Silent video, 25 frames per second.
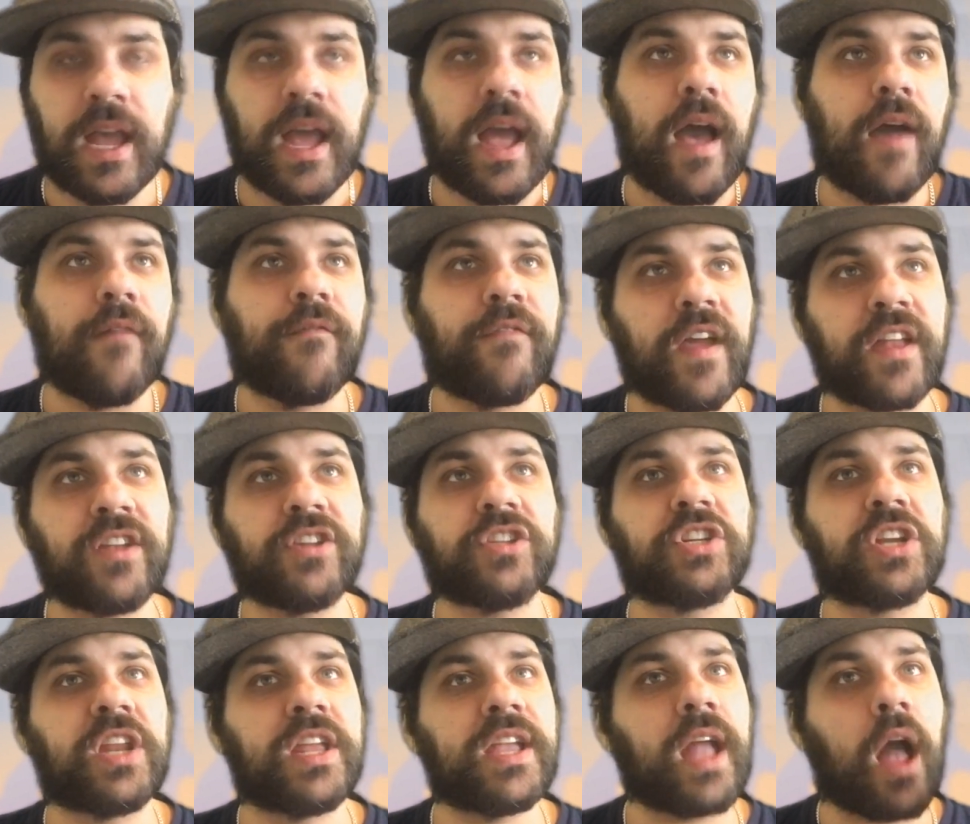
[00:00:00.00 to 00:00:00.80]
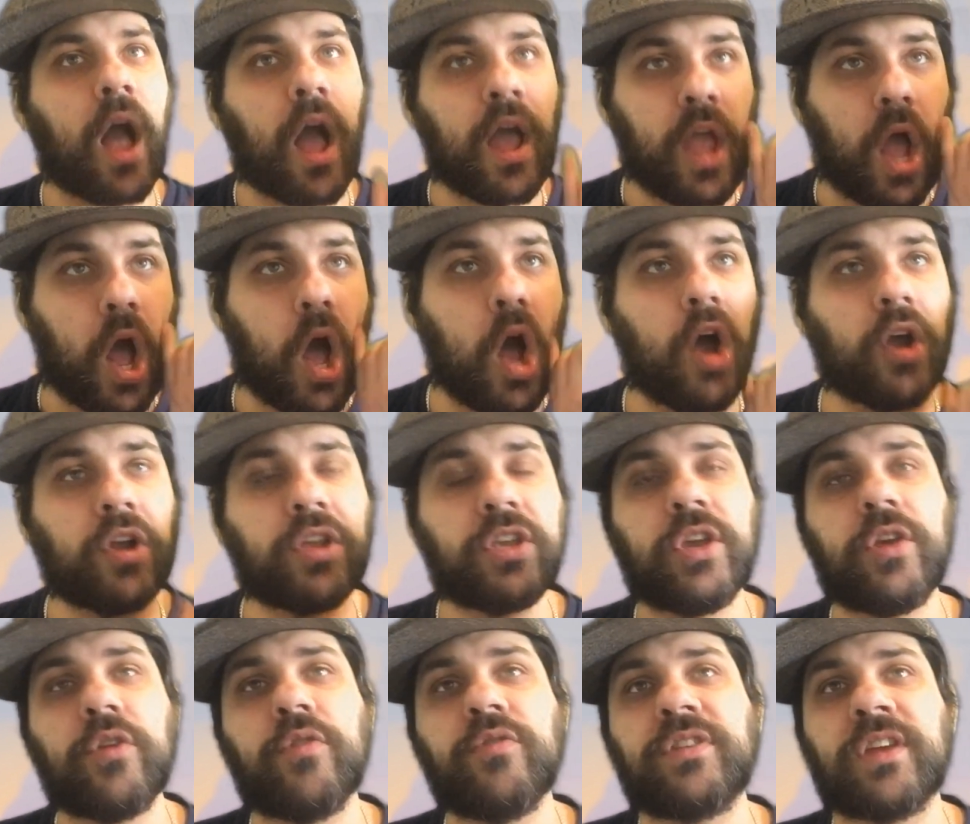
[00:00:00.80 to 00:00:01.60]
Eventually I
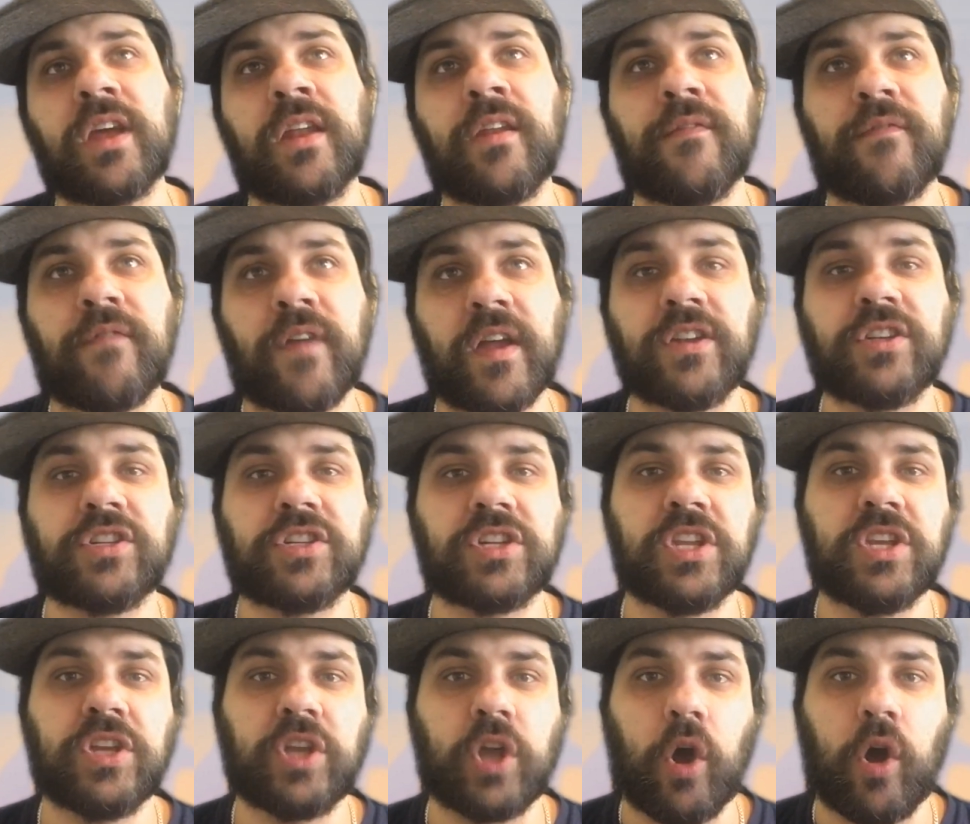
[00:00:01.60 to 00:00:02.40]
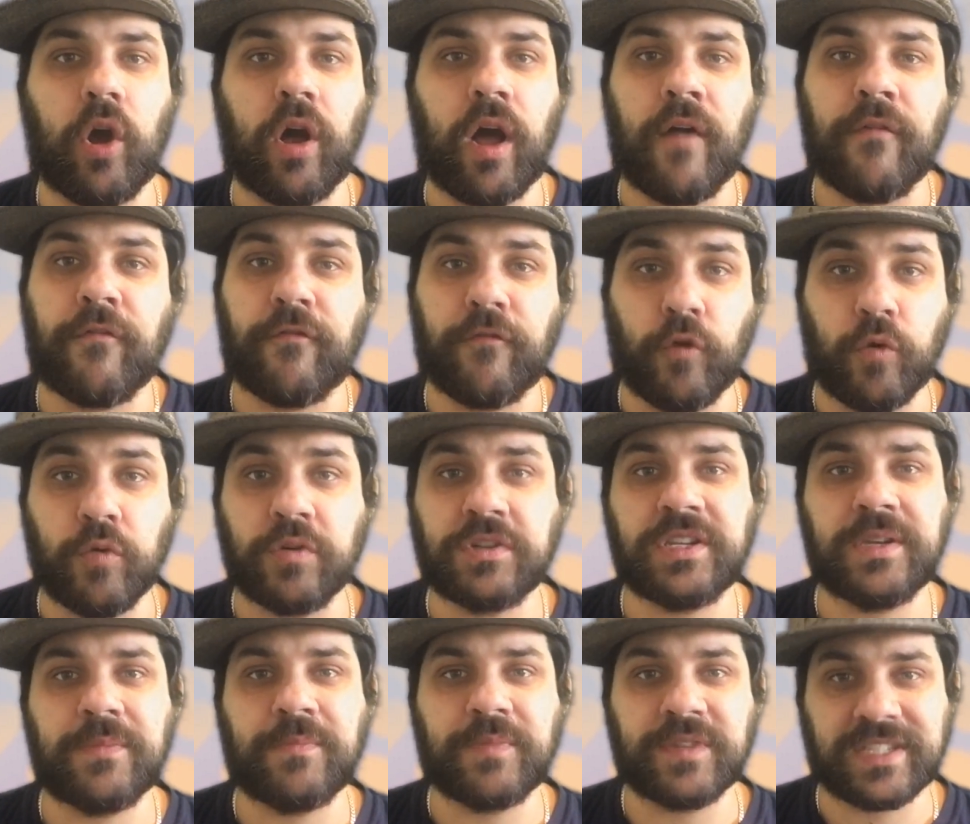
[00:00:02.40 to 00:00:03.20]
argued and eventually got a
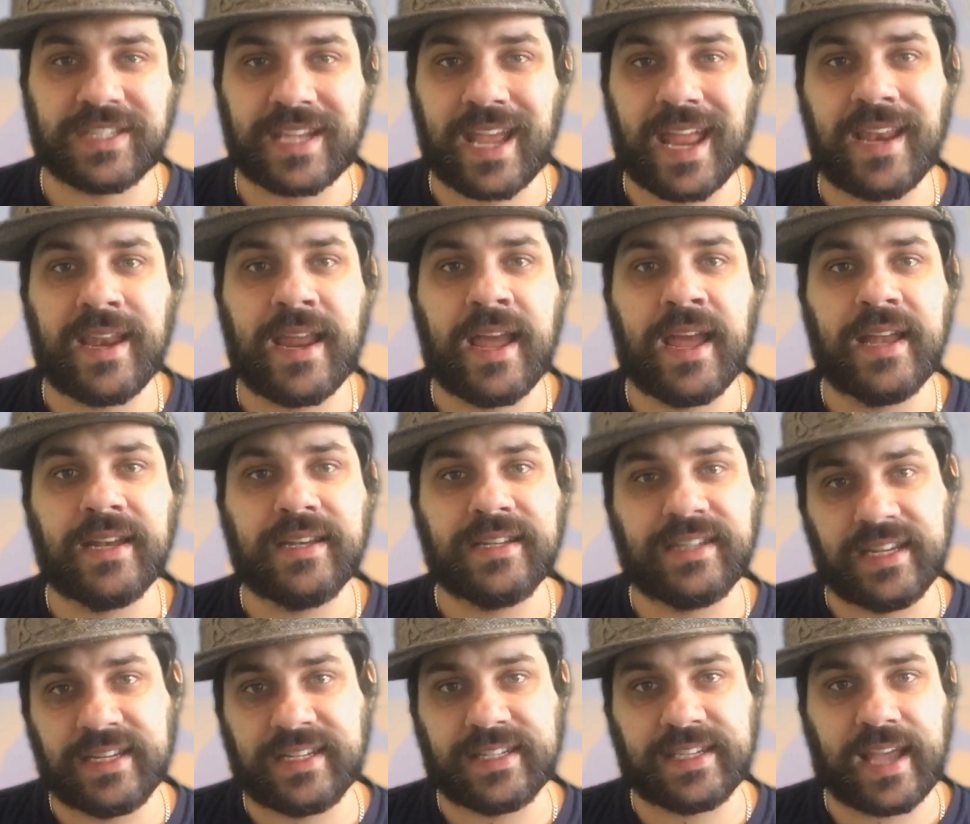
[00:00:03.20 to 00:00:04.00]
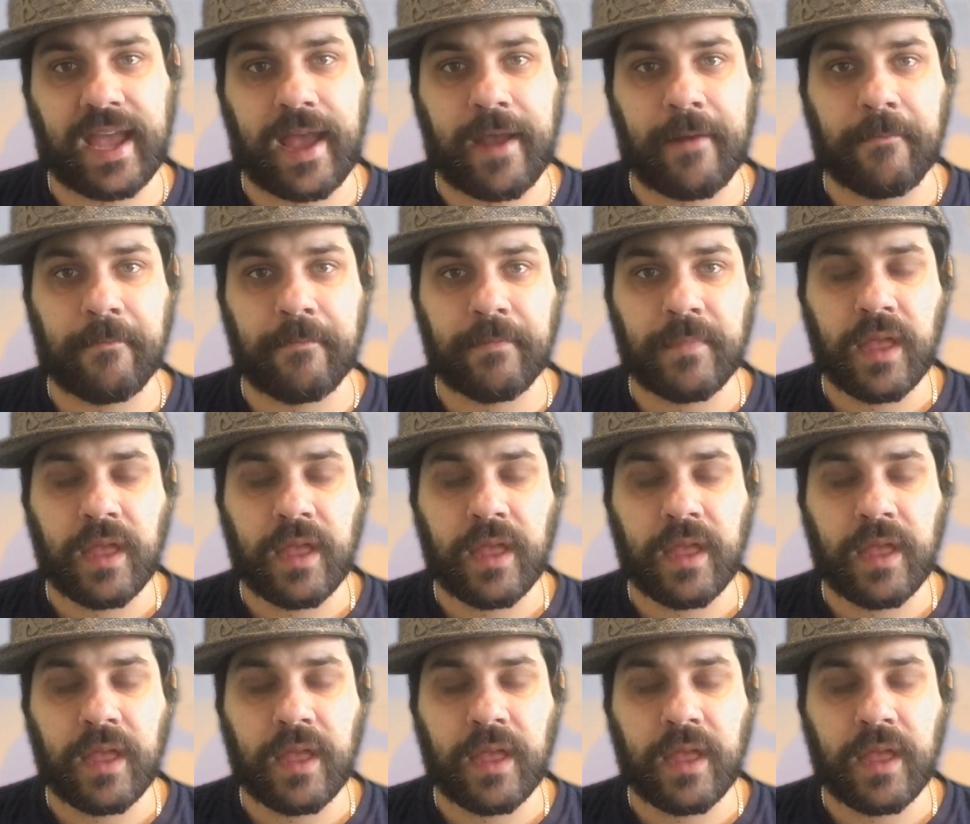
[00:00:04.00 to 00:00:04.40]
40% discount,